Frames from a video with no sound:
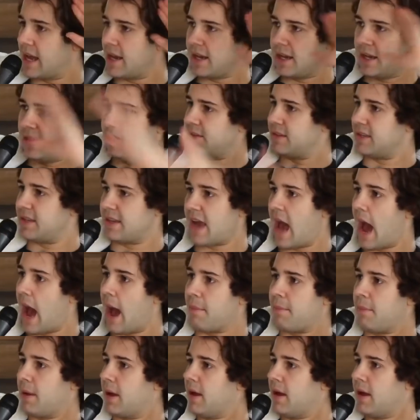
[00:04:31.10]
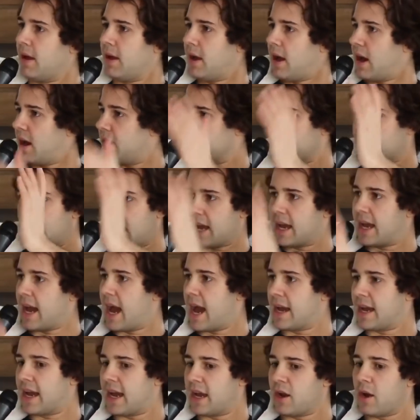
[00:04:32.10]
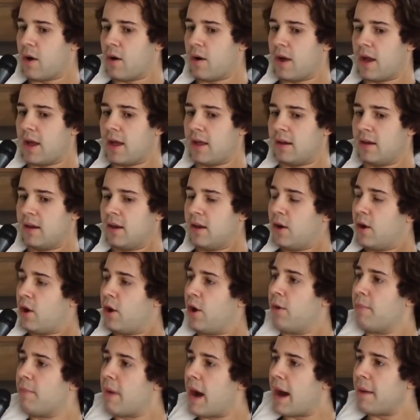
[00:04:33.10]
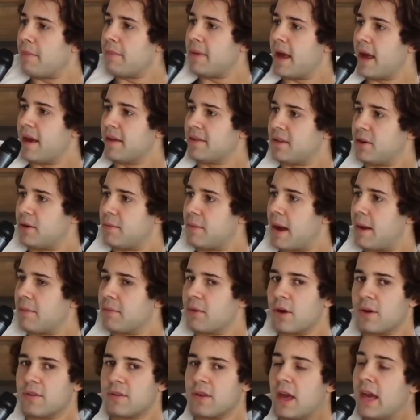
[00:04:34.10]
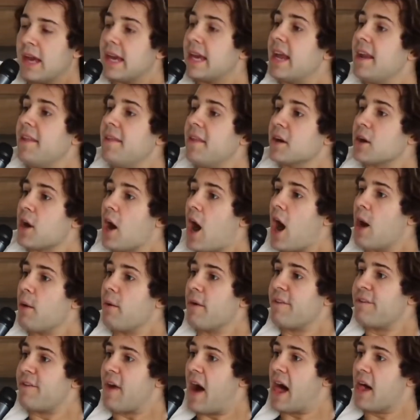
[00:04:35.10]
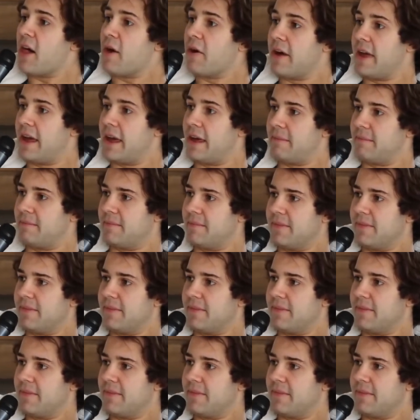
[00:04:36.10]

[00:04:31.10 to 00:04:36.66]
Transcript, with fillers: Like I didn't even stop. Right. I was like, I got to go. And her mom yells, and her mom goes, get in the car. We'll follow him.